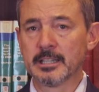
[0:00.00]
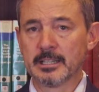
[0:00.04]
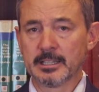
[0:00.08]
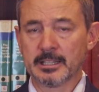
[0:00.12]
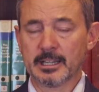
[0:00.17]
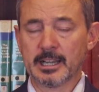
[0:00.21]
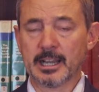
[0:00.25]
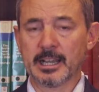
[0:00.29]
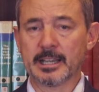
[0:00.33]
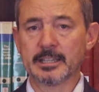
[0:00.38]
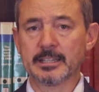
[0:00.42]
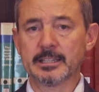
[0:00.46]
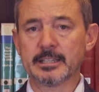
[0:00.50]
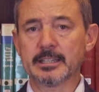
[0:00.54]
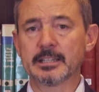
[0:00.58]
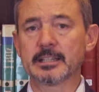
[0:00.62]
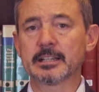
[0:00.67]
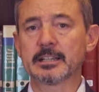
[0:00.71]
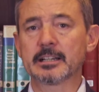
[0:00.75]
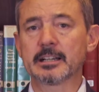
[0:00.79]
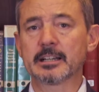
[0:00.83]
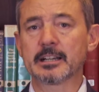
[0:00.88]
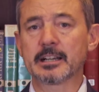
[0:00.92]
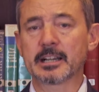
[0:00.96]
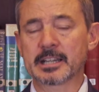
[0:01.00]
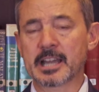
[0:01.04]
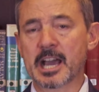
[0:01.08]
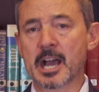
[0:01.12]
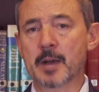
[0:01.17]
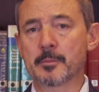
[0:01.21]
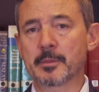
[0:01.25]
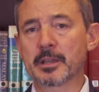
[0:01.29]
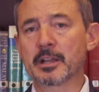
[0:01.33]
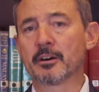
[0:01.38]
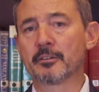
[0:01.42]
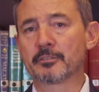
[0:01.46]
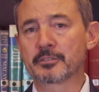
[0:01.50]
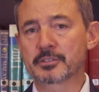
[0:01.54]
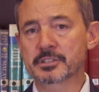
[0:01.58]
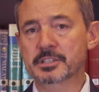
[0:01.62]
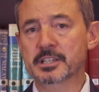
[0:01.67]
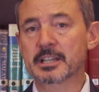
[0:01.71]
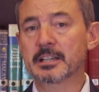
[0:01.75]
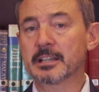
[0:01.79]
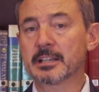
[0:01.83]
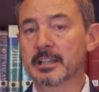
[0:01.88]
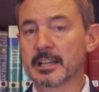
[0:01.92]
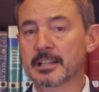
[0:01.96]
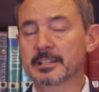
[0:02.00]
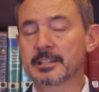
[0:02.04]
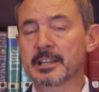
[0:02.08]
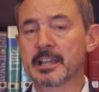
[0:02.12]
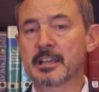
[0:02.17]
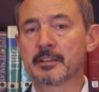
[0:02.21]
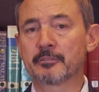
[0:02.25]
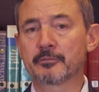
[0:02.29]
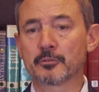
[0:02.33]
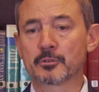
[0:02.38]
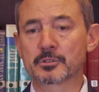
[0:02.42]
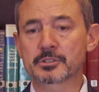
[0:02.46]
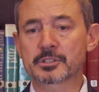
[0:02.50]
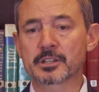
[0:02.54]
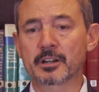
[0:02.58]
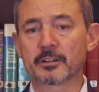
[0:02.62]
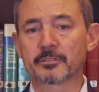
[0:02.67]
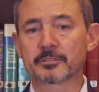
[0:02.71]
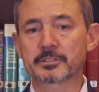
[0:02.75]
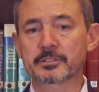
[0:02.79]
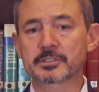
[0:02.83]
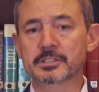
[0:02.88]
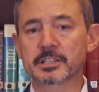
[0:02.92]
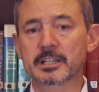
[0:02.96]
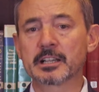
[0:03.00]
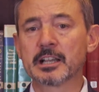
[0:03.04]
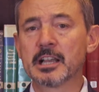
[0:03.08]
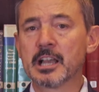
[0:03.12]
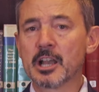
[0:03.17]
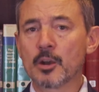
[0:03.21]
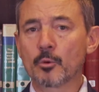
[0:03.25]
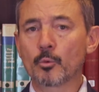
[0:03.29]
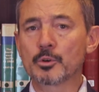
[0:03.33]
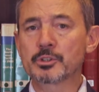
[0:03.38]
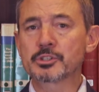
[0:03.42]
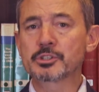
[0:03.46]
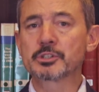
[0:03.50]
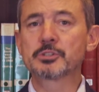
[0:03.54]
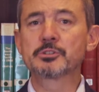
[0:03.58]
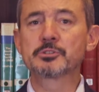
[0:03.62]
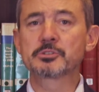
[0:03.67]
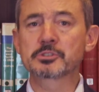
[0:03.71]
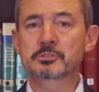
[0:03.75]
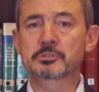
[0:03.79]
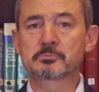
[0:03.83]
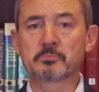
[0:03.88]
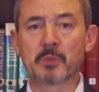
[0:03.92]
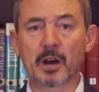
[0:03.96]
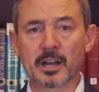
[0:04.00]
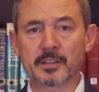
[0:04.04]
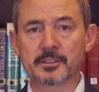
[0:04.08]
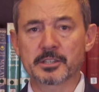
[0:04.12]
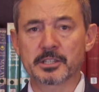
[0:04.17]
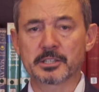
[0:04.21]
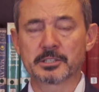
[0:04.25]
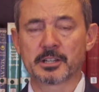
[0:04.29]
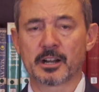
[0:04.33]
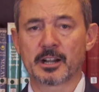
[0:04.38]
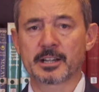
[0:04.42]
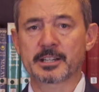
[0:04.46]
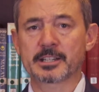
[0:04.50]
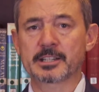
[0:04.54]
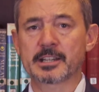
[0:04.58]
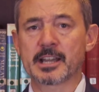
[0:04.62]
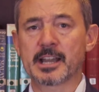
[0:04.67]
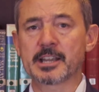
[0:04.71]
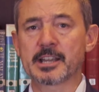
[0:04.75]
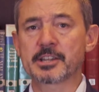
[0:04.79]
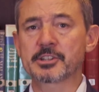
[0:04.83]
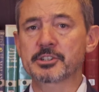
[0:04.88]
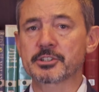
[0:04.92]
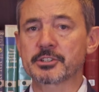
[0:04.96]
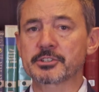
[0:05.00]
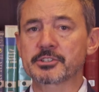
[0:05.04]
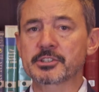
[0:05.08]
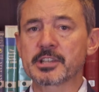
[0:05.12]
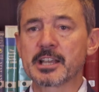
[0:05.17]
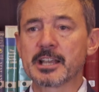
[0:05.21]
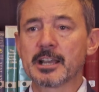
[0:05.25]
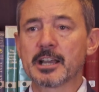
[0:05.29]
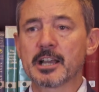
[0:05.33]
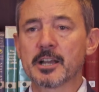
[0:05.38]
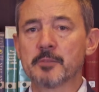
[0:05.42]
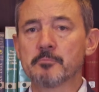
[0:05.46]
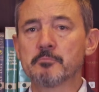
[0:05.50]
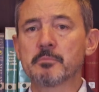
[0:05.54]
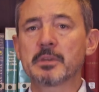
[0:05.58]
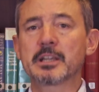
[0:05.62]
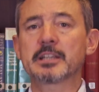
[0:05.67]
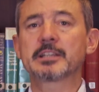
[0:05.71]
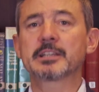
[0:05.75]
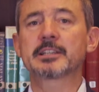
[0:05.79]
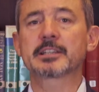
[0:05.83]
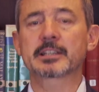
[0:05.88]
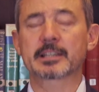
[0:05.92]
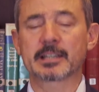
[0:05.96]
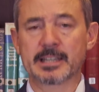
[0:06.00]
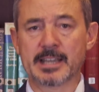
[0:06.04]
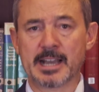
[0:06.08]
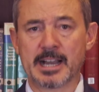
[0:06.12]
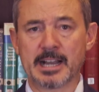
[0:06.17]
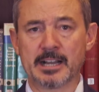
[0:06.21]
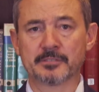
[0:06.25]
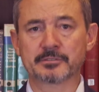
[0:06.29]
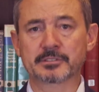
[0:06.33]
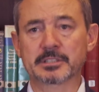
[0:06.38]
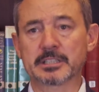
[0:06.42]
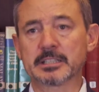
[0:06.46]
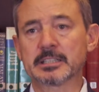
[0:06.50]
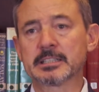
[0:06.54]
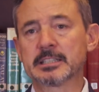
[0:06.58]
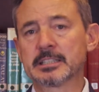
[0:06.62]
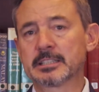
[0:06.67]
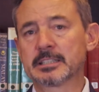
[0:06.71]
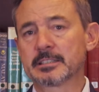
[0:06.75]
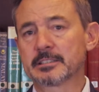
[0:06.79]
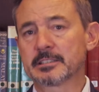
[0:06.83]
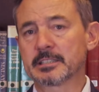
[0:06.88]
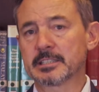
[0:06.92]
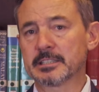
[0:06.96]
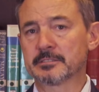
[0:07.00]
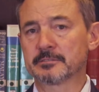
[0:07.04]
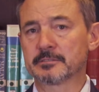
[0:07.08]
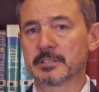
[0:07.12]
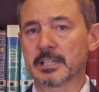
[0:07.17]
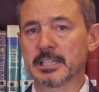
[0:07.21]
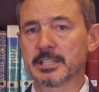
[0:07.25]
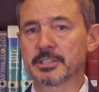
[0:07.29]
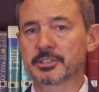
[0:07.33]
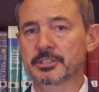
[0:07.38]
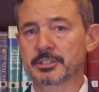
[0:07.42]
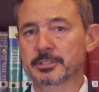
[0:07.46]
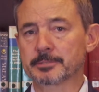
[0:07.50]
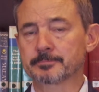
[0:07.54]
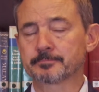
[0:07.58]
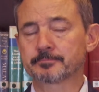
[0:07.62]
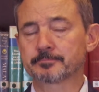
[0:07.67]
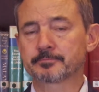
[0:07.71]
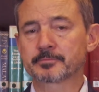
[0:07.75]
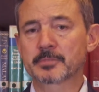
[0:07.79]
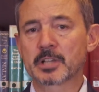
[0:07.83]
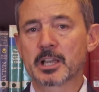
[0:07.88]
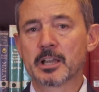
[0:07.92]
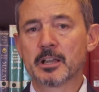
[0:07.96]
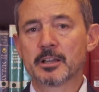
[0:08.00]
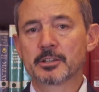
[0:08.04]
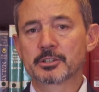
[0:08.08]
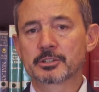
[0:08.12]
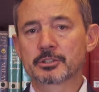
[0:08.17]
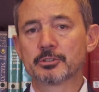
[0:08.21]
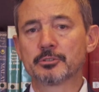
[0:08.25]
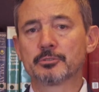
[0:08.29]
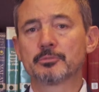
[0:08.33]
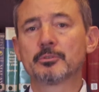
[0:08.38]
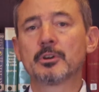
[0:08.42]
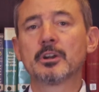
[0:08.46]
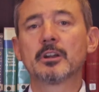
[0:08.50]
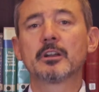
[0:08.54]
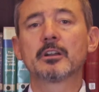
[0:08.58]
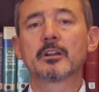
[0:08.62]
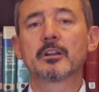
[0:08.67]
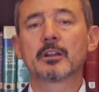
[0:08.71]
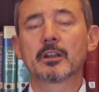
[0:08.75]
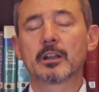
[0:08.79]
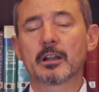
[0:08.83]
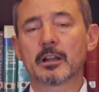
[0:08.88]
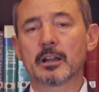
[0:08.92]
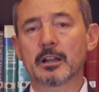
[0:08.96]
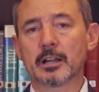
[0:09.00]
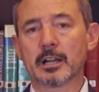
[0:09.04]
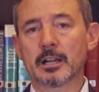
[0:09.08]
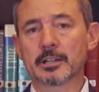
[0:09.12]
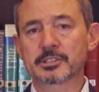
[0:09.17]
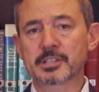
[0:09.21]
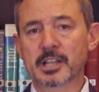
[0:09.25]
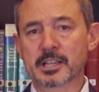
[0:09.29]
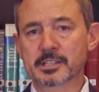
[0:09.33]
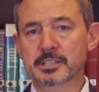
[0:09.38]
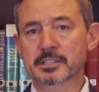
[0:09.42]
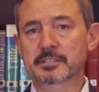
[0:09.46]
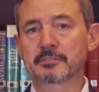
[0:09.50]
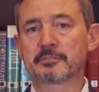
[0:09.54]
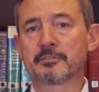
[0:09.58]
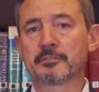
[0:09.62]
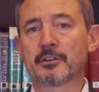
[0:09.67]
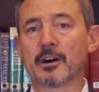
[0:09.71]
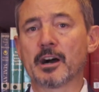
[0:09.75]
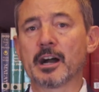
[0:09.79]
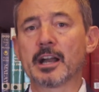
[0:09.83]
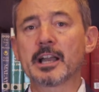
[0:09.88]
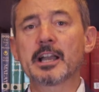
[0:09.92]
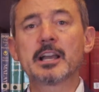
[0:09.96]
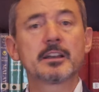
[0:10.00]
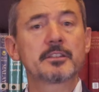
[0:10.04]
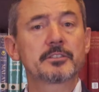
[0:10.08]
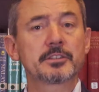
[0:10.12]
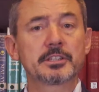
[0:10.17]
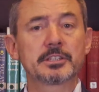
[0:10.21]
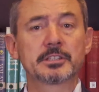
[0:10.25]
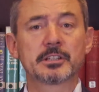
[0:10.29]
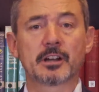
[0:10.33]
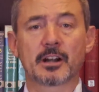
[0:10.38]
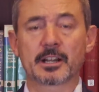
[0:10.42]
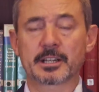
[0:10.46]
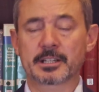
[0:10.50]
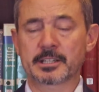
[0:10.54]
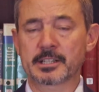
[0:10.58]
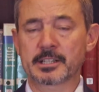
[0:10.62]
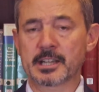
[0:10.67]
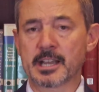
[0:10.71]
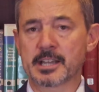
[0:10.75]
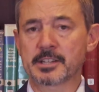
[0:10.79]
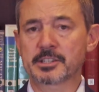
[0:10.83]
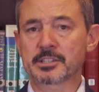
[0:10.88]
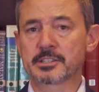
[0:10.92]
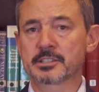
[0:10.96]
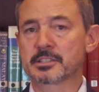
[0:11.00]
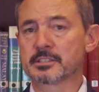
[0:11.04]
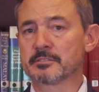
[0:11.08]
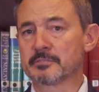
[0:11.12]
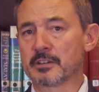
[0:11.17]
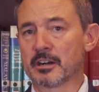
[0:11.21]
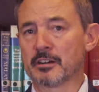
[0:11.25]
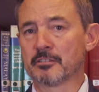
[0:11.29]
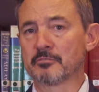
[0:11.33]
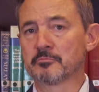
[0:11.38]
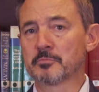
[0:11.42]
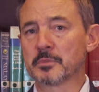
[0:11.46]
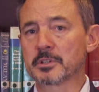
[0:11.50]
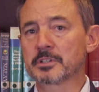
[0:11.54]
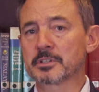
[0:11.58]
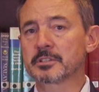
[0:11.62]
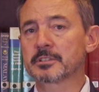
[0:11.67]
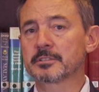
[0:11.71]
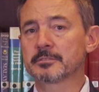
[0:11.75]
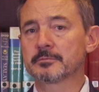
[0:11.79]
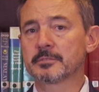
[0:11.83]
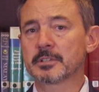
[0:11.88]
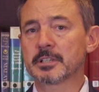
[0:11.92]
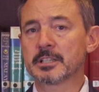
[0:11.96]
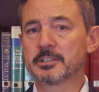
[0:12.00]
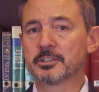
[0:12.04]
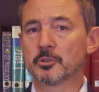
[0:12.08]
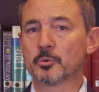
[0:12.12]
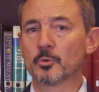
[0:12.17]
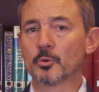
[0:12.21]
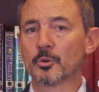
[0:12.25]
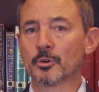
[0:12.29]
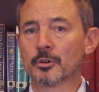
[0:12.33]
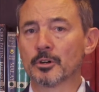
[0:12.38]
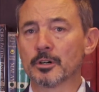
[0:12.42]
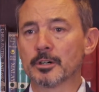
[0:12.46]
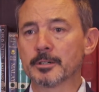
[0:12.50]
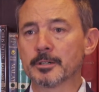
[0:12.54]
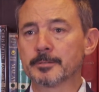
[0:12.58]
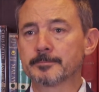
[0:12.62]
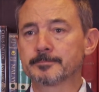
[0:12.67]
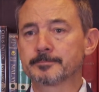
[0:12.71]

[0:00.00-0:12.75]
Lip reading: an Army officer and an Air Force officer, was used by the United Nations immediately after the invasion to justify the United Nations involvement in the war.